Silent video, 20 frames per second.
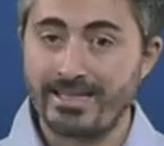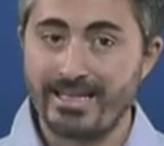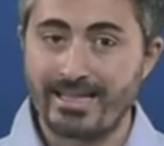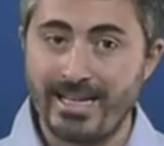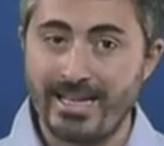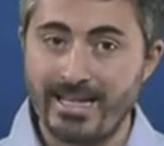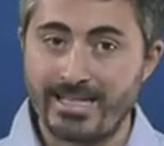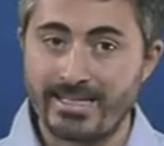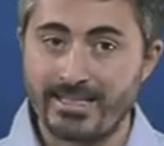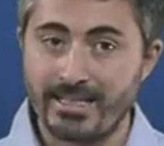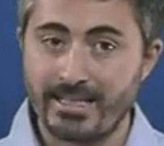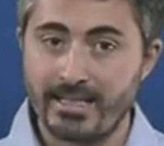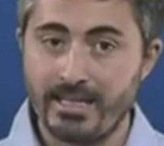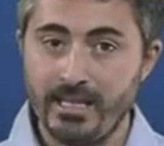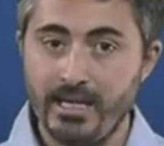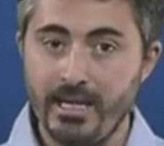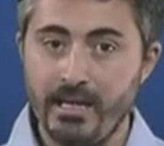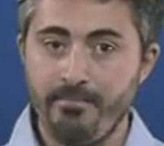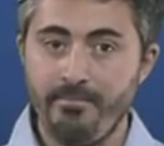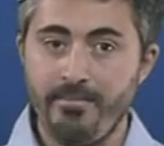cluster
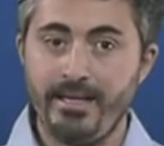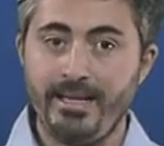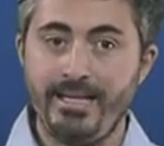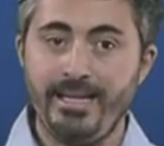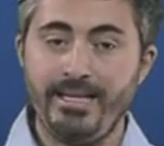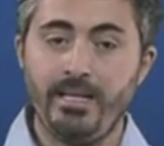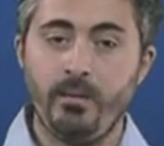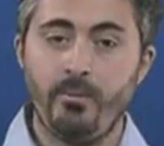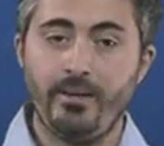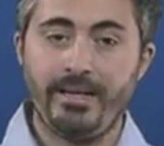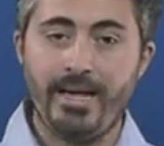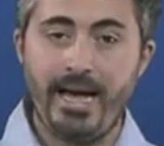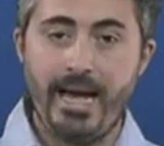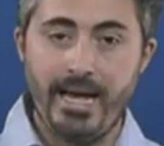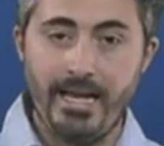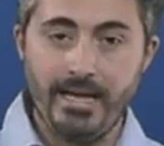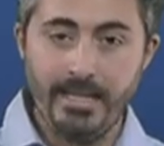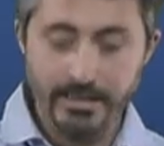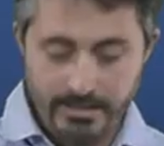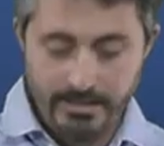beginning with
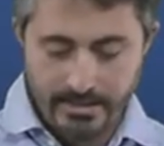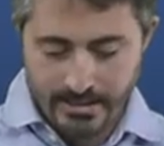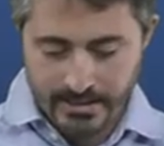L,